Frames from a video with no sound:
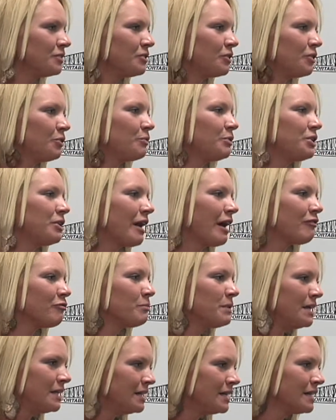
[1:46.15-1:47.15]
you know, when you have
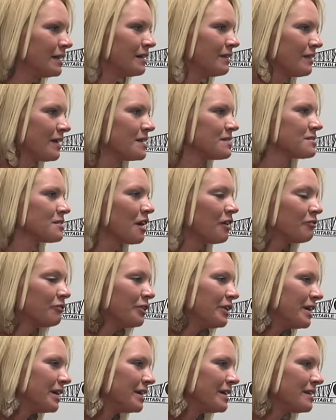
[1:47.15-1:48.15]
media and things
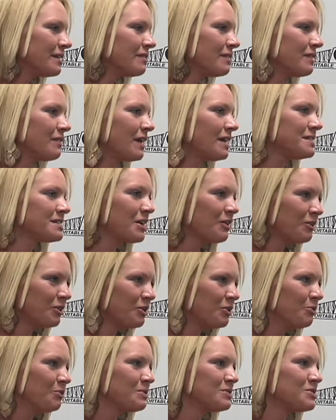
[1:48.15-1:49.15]
covering it, then they tell
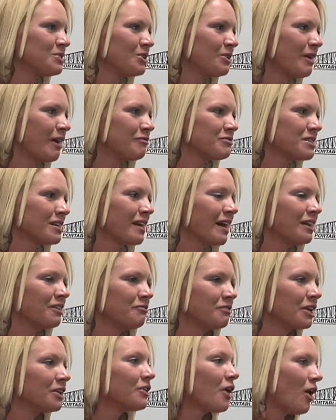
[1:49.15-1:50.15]
you, and so you have to kind
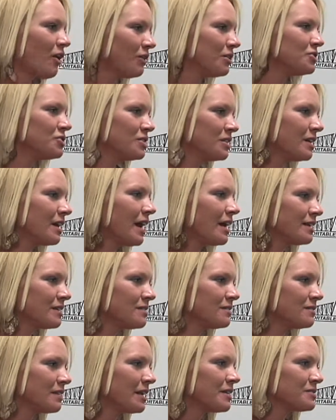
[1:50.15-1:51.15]
of acknowledge it
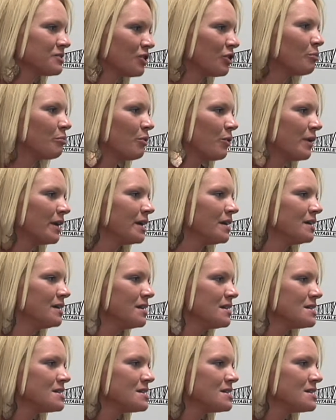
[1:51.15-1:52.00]
at a certain point.